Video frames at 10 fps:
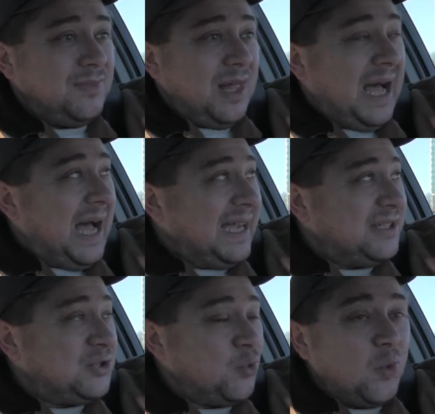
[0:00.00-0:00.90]
high
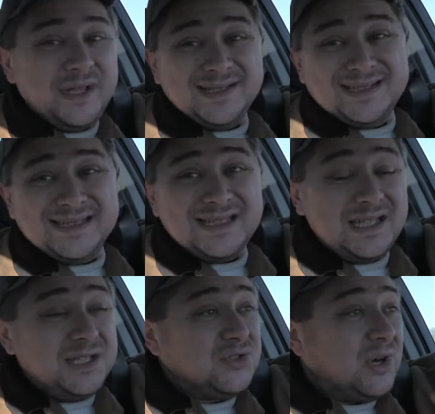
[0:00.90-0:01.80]
20s in
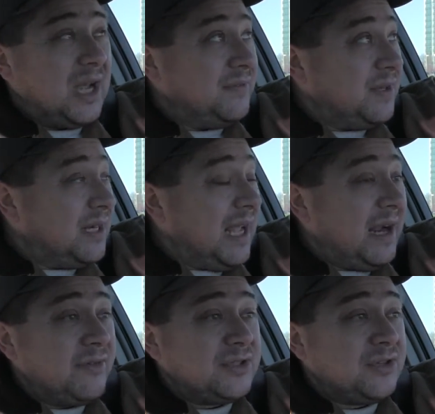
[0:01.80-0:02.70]
city driving and
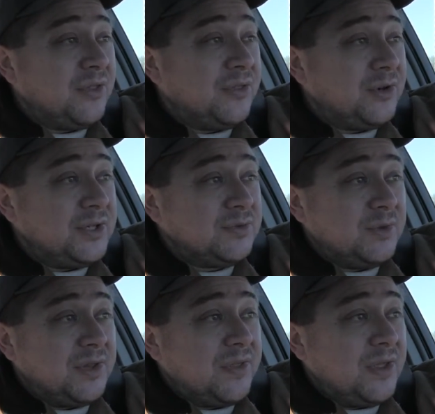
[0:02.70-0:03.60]
average in the 30s
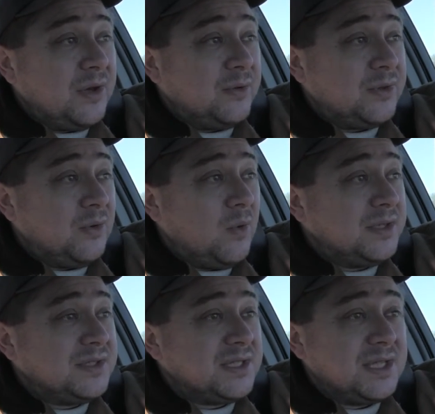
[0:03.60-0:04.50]
with the
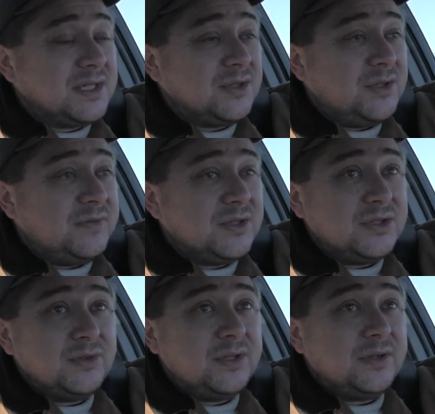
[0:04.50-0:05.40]
1.6 or even the 2-liter